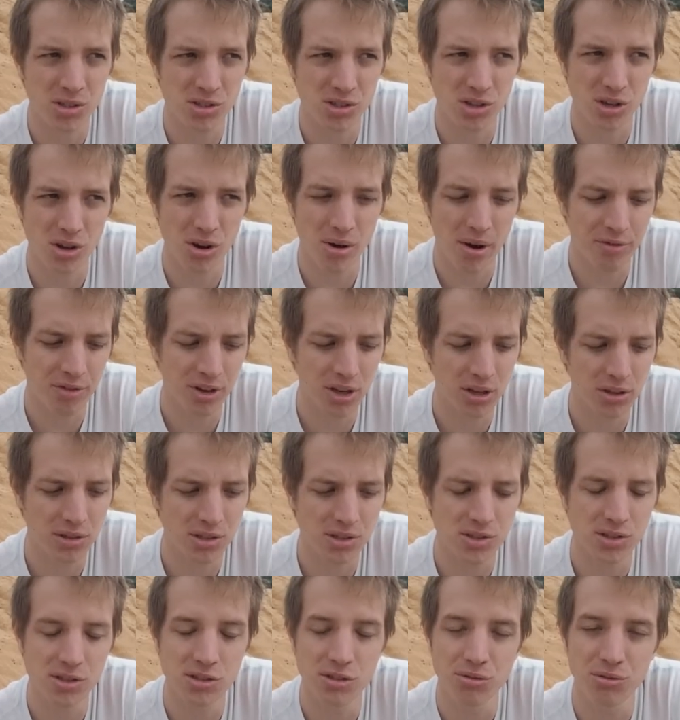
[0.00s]
So I figured
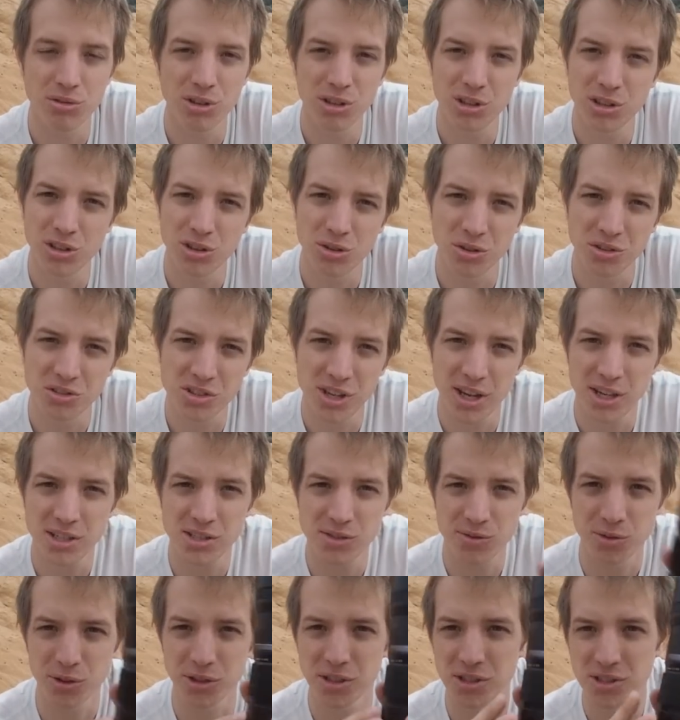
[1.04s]
this is a really good
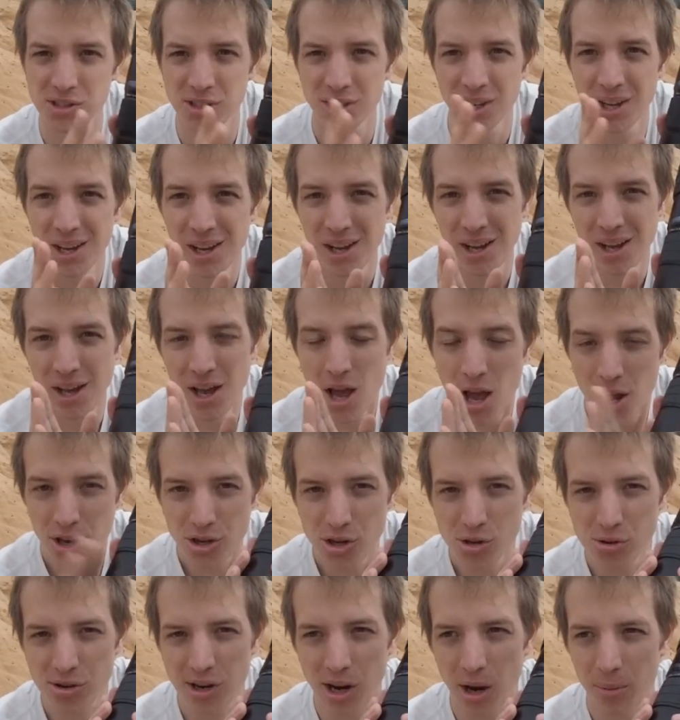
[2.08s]
test for this
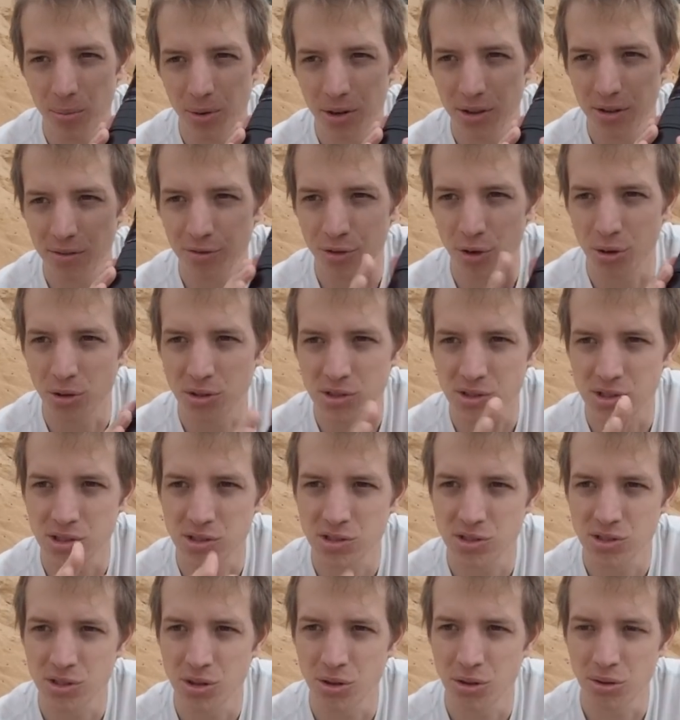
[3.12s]
new camera that focuses
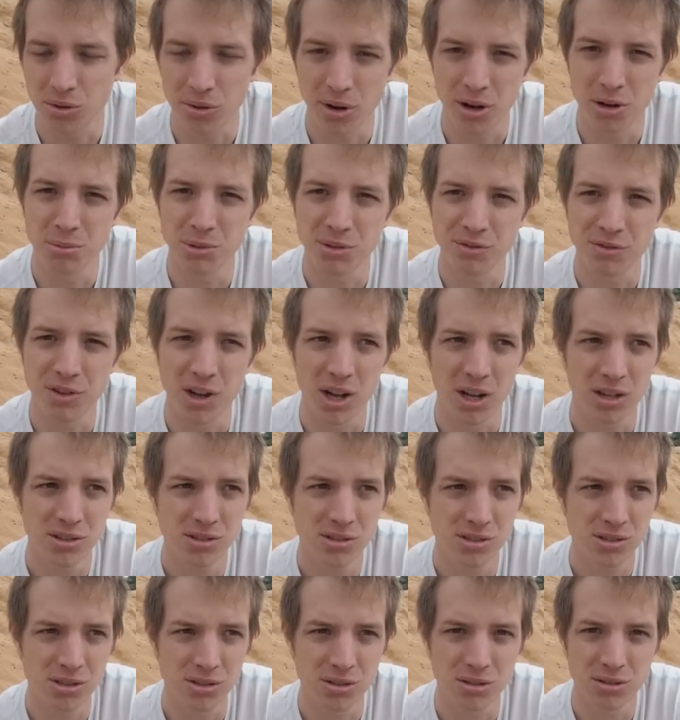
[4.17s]
so incredibly
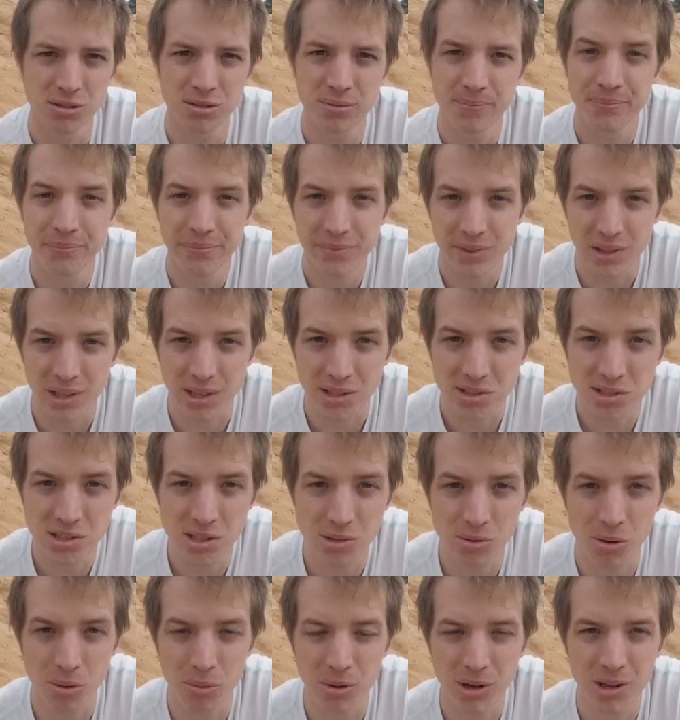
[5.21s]
fast. So let's see
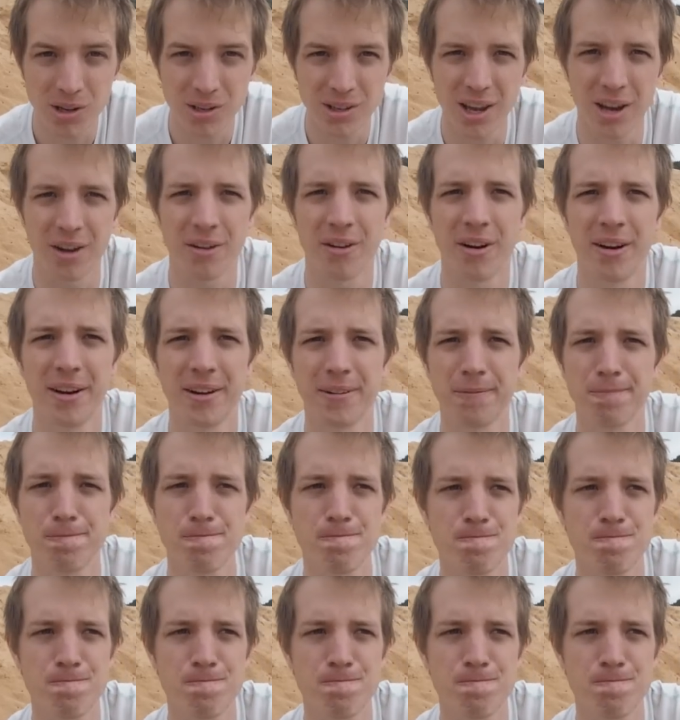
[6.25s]
what we can get, right?